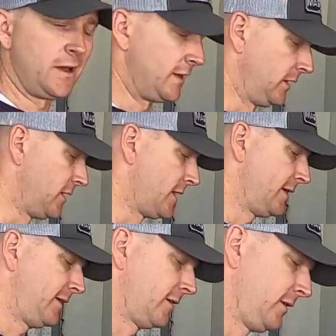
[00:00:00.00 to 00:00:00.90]
on the
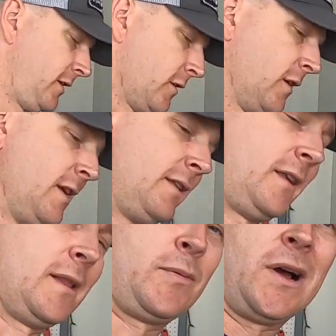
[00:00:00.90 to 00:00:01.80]
line down here.
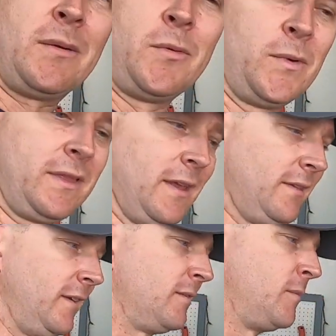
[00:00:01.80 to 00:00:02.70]
Now the problem with
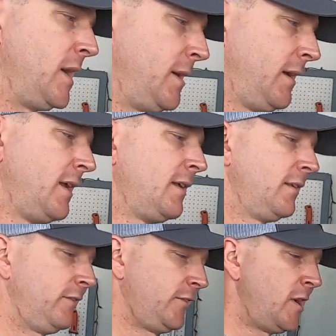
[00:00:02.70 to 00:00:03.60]
this is my
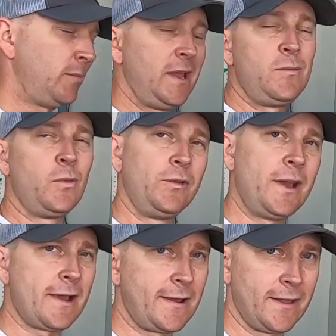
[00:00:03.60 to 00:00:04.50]
saw blade will
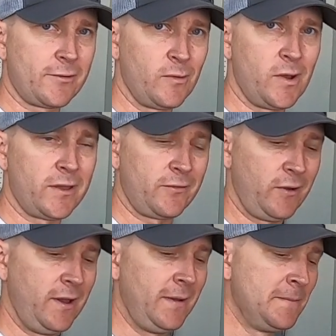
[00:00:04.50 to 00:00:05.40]
not cut through all
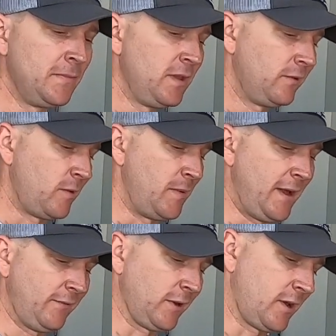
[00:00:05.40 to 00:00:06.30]
three, so I'm going
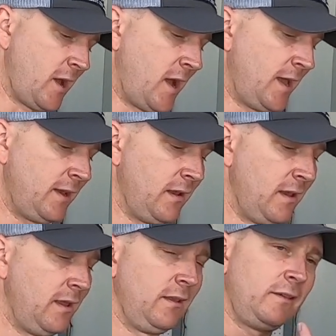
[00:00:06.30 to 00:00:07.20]
to have to cut,
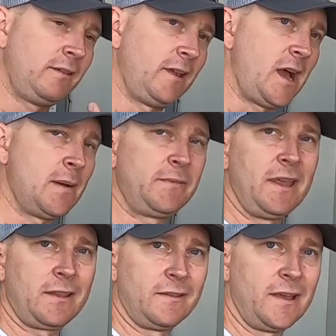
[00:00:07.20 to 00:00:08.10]
stop,
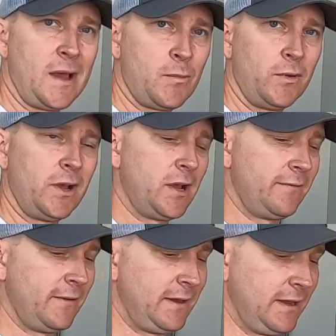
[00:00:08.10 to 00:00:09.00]
take the top one
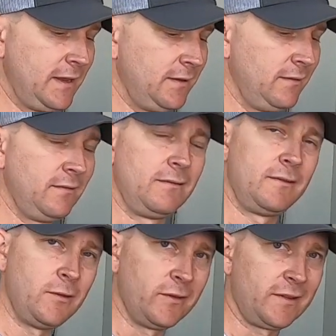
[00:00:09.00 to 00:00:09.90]
off, and then
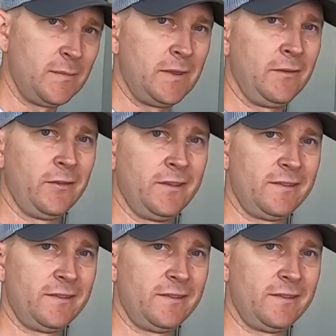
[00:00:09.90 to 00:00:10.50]
do the same thing for the